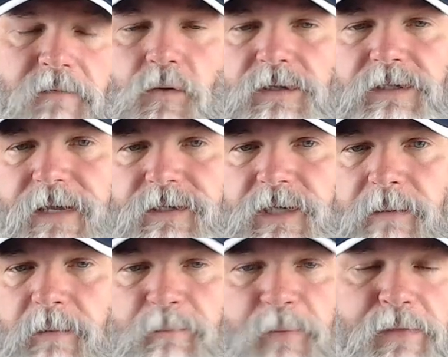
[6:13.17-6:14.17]
Of course, ladies and
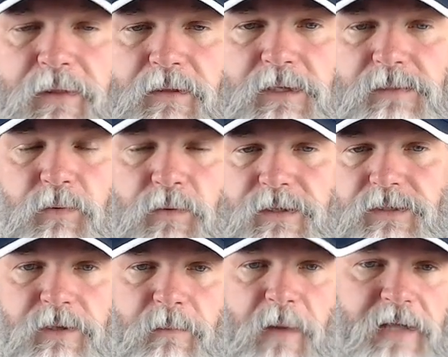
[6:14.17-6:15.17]
gentlemen, both of those points
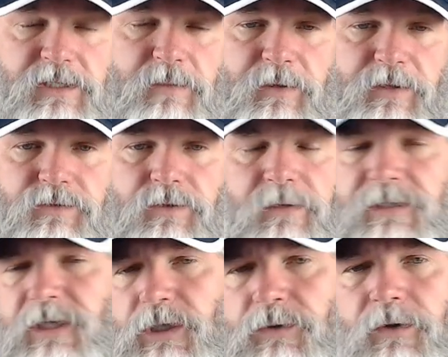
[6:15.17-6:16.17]
are demonstrably true.
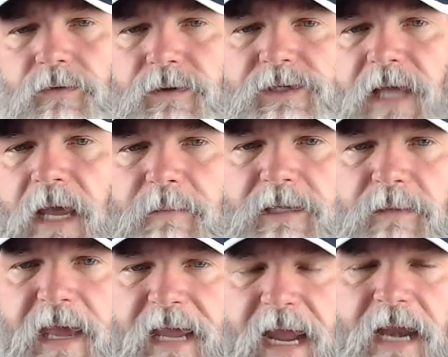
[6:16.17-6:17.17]
It's a ludicrous statement to
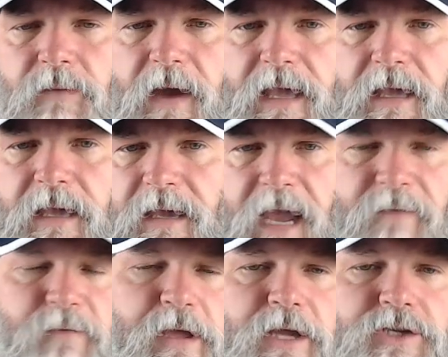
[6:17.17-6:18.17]
make anyway.
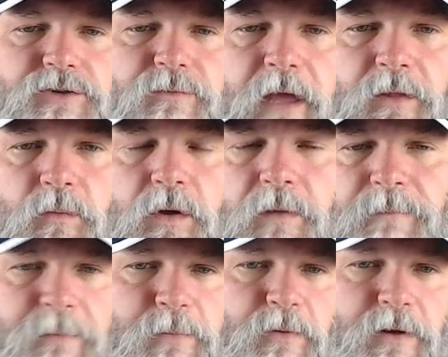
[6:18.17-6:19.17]
Every country around the world,
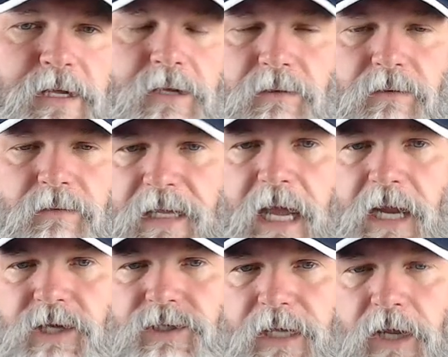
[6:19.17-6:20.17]
people are killed
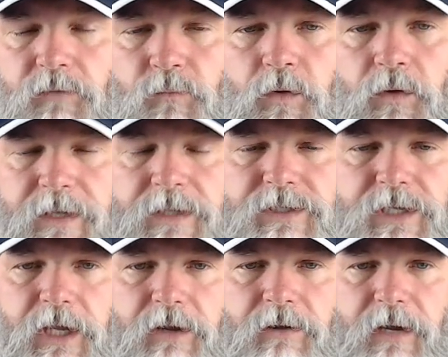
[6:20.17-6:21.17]
occasionally in rural
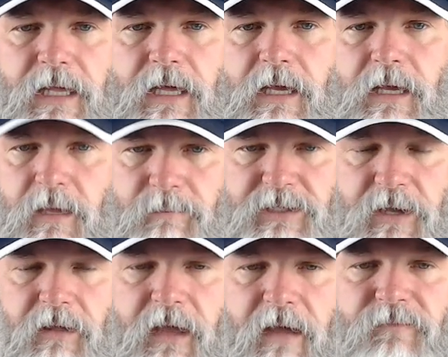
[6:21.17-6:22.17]
insecurity,
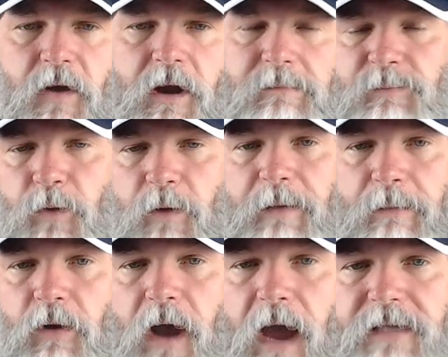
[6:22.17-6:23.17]
particularly on farms where
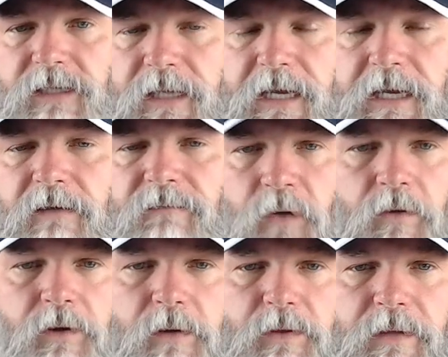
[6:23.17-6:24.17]
people are isolated and
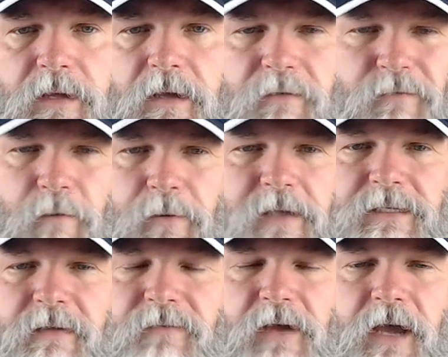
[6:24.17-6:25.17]
vulnerable. For a
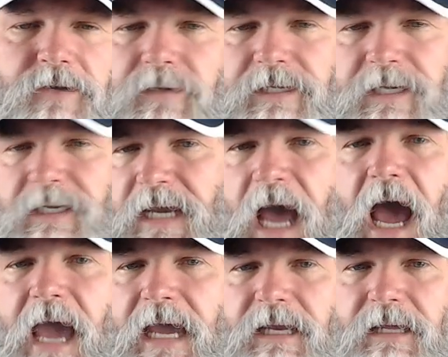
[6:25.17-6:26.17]
president of a country to
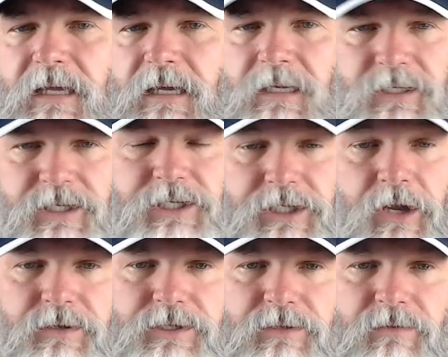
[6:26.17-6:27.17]
deny it just
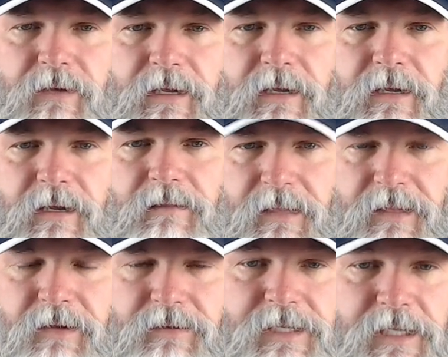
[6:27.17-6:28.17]
shows you that
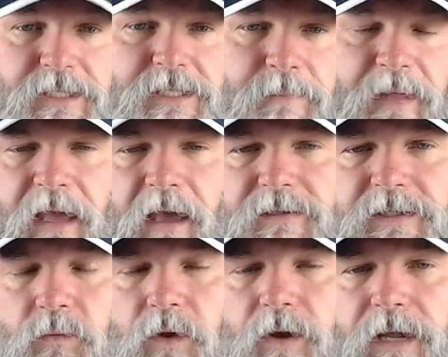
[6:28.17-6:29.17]
there's something else
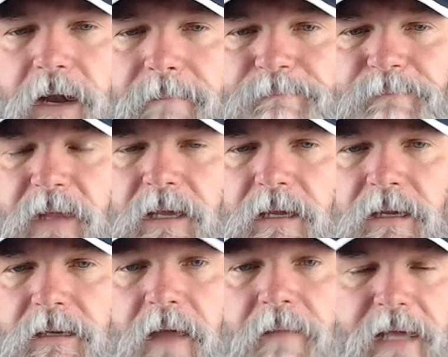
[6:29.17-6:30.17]
at work here.
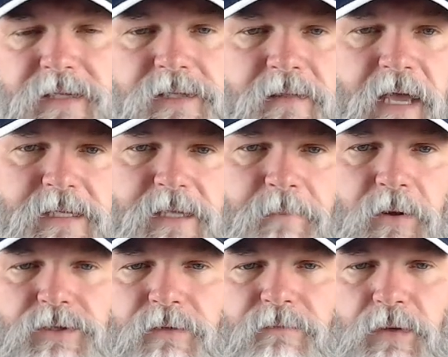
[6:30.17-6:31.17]
Nonetheless, that's a
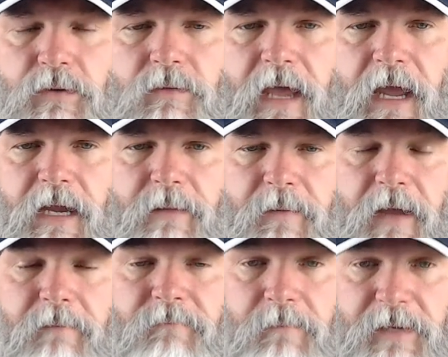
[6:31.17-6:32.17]
personal view
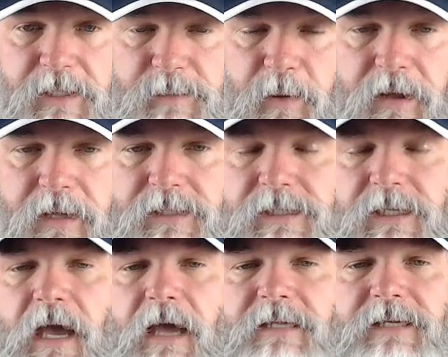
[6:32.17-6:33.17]
and from an experience
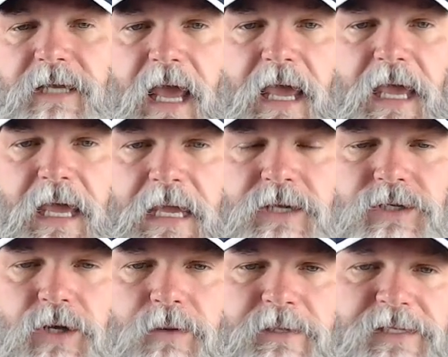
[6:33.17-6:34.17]
today in
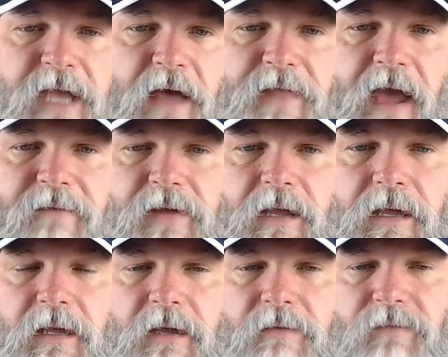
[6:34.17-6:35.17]
Durban, South Africa,
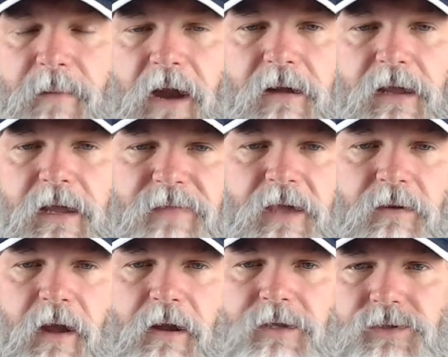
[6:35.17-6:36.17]
from Erica. Thank
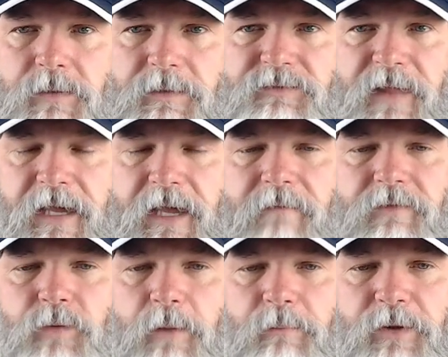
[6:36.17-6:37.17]
you, Erica, so much for that
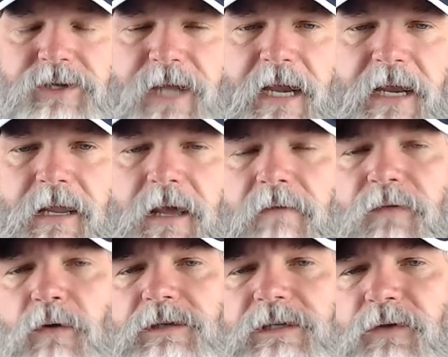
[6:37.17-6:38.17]
coverage. We appreciate it.
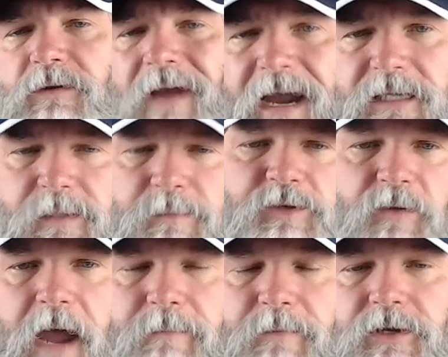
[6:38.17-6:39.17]
Folks, if you're not a
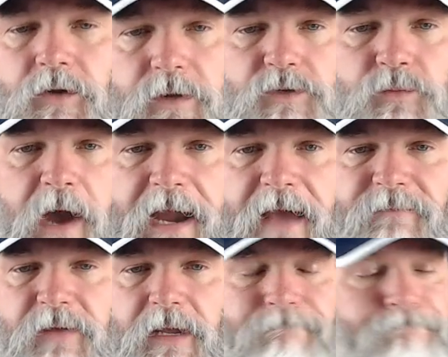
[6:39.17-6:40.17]
subscriber to Chris White
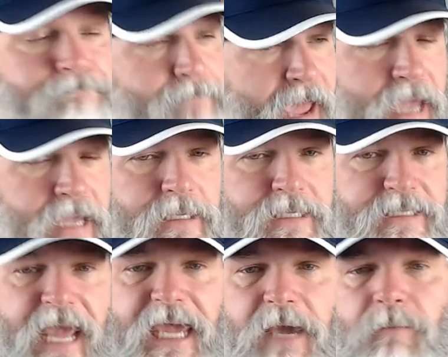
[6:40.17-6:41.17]
Africa, hey,
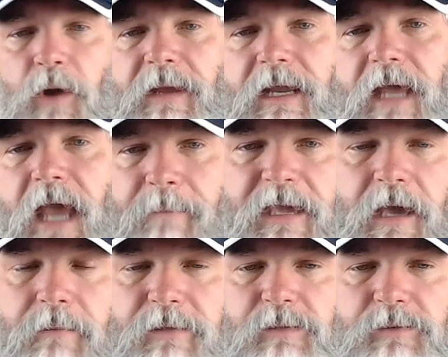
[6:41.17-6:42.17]
take a moment and
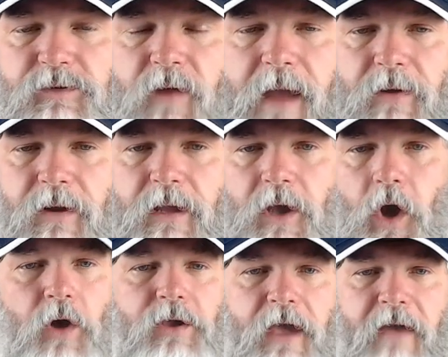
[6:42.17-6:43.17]
become a subscriber.
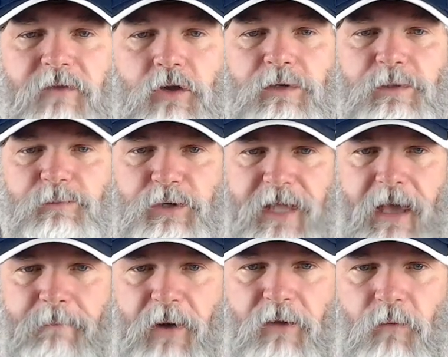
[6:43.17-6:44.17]
All you have to do is push
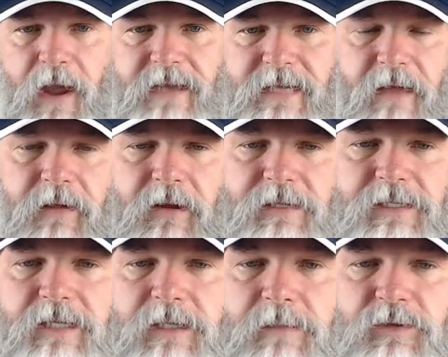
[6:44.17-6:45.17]
that button right down there. It
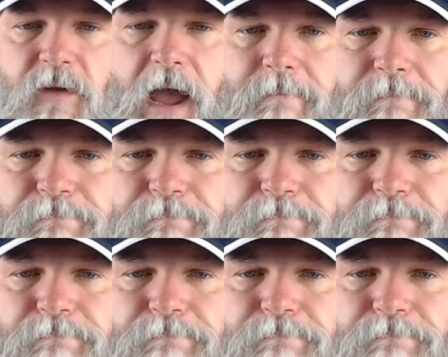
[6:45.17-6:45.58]
says subscribe.